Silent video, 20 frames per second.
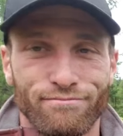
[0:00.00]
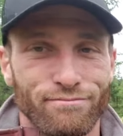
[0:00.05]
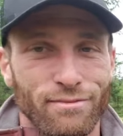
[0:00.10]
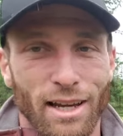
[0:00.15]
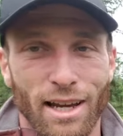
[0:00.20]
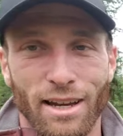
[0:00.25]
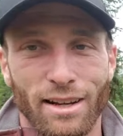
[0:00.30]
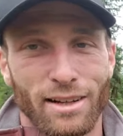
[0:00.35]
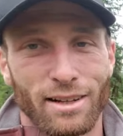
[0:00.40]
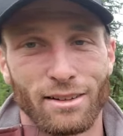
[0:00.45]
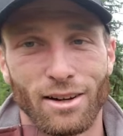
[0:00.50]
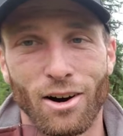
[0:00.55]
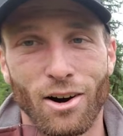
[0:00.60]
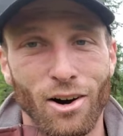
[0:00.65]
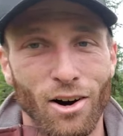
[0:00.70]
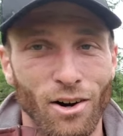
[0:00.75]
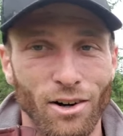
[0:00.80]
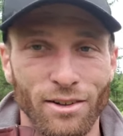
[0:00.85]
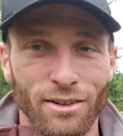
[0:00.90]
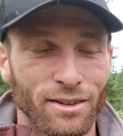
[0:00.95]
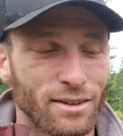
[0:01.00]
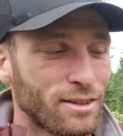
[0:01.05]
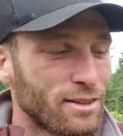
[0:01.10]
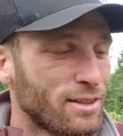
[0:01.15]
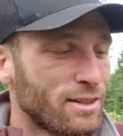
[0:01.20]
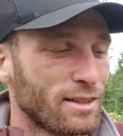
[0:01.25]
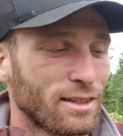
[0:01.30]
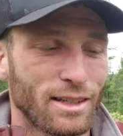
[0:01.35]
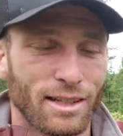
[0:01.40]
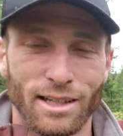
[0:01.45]
And it
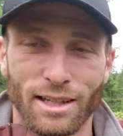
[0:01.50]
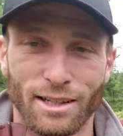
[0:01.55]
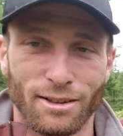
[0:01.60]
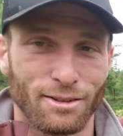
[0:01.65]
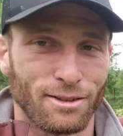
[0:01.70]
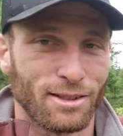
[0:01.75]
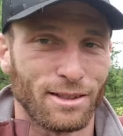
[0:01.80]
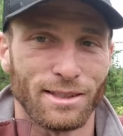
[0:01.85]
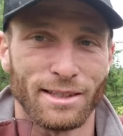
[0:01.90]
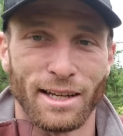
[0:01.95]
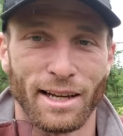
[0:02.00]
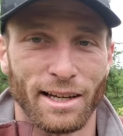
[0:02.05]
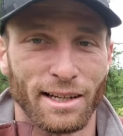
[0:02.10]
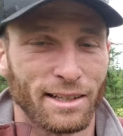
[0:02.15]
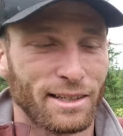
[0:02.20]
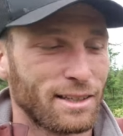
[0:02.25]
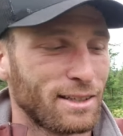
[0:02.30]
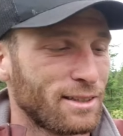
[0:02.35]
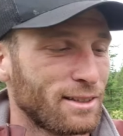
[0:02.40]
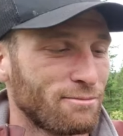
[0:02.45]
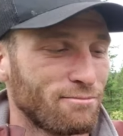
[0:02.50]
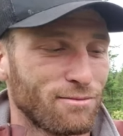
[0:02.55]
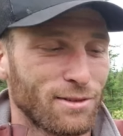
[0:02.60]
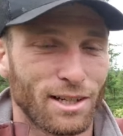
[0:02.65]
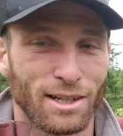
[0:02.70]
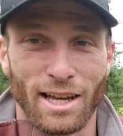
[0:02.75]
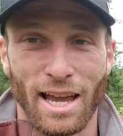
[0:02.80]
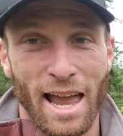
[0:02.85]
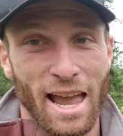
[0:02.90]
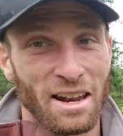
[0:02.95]
hardens, it sticks
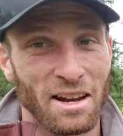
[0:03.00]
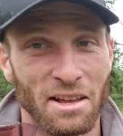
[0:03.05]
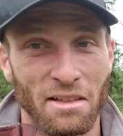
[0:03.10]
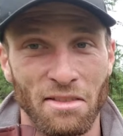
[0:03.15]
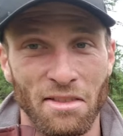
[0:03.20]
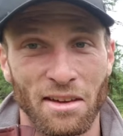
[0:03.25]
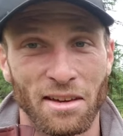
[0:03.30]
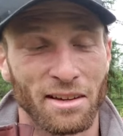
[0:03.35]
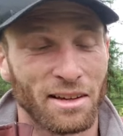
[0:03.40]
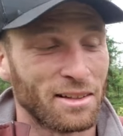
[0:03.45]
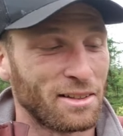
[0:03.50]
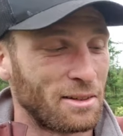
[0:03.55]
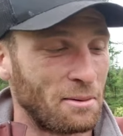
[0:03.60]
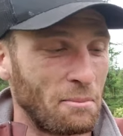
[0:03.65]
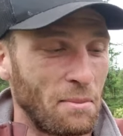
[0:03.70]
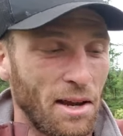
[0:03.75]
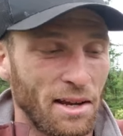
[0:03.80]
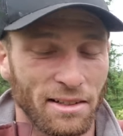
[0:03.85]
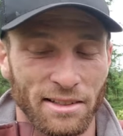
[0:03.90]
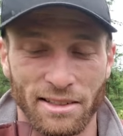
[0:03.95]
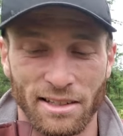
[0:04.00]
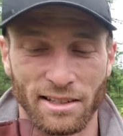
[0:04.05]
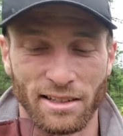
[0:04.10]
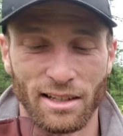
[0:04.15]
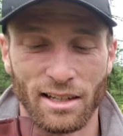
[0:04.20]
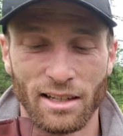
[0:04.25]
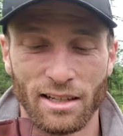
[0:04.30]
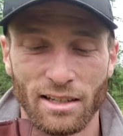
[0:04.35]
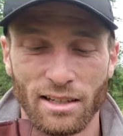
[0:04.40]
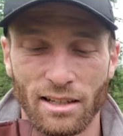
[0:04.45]
to anything. It's amazing.
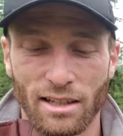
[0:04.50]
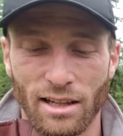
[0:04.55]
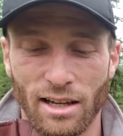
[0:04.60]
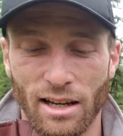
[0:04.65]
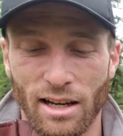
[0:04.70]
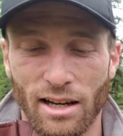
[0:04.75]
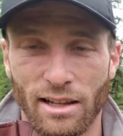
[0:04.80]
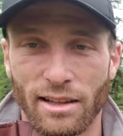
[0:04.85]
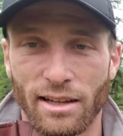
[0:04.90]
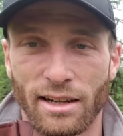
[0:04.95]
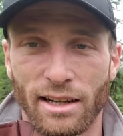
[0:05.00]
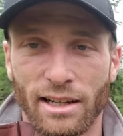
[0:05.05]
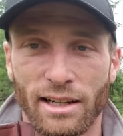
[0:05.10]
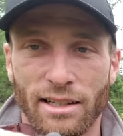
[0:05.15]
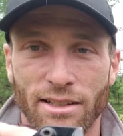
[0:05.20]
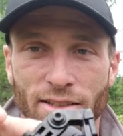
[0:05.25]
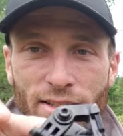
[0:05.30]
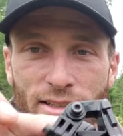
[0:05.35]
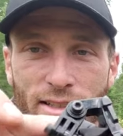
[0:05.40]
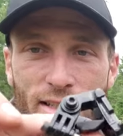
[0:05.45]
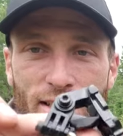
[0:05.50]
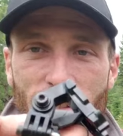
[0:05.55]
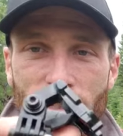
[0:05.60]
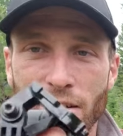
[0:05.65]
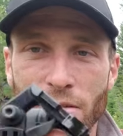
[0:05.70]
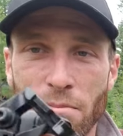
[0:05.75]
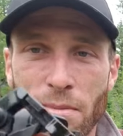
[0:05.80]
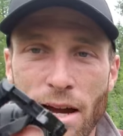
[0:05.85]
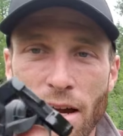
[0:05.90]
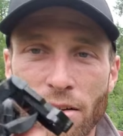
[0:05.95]
Uh, then I got just a
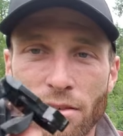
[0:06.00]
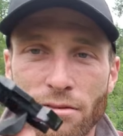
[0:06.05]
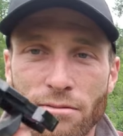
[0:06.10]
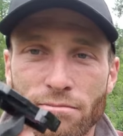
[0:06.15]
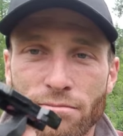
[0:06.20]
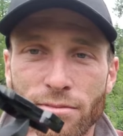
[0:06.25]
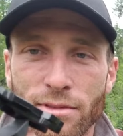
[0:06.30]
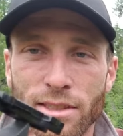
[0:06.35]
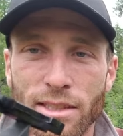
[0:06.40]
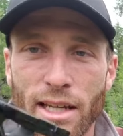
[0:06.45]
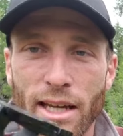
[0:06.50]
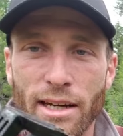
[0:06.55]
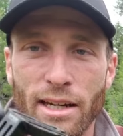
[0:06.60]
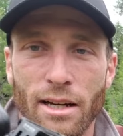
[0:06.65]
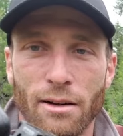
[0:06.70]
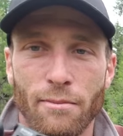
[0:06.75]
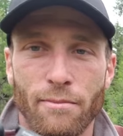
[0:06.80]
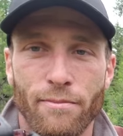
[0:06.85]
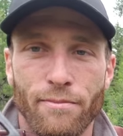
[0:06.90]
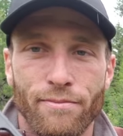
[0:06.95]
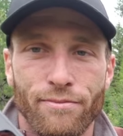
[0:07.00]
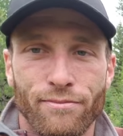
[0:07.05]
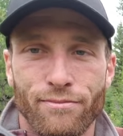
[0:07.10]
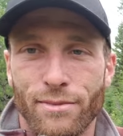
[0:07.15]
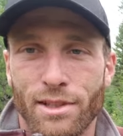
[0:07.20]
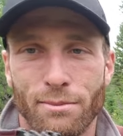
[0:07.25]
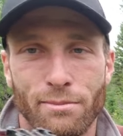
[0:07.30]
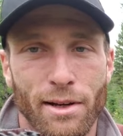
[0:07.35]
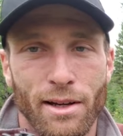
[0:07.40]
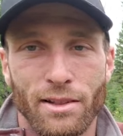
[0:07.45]
little mount set up.
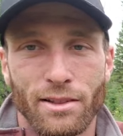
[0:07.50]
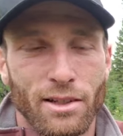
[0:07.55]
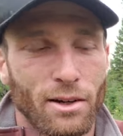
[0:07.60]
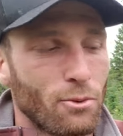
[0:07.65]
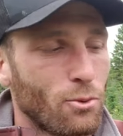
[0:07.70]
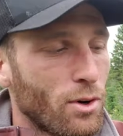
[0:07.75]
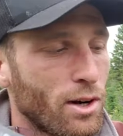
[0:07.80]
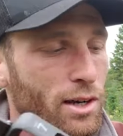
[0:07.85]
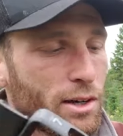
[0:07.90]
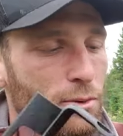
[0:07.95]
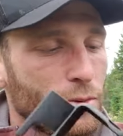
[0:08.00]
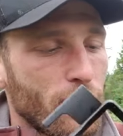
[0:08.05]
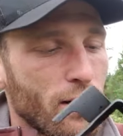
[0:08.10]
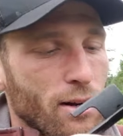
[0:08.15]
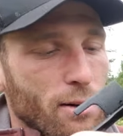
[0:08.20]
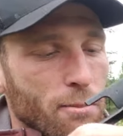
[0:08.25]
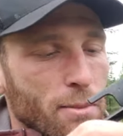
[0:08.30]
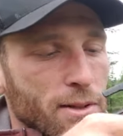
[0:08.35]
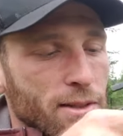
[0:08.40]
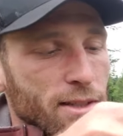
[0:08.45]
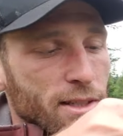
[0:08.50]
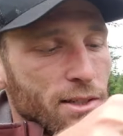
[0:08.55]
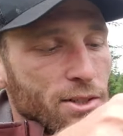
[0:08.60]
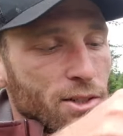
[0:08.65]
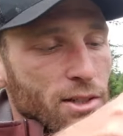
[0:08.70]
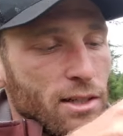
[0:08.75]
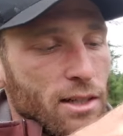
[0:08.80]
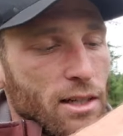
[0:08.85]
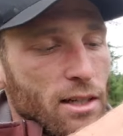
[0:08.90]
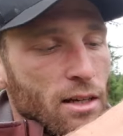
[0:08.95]
Depends on where you want to
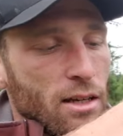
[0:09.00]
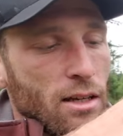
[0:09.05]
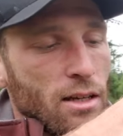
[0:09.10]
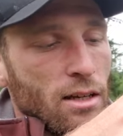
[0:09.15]
position it.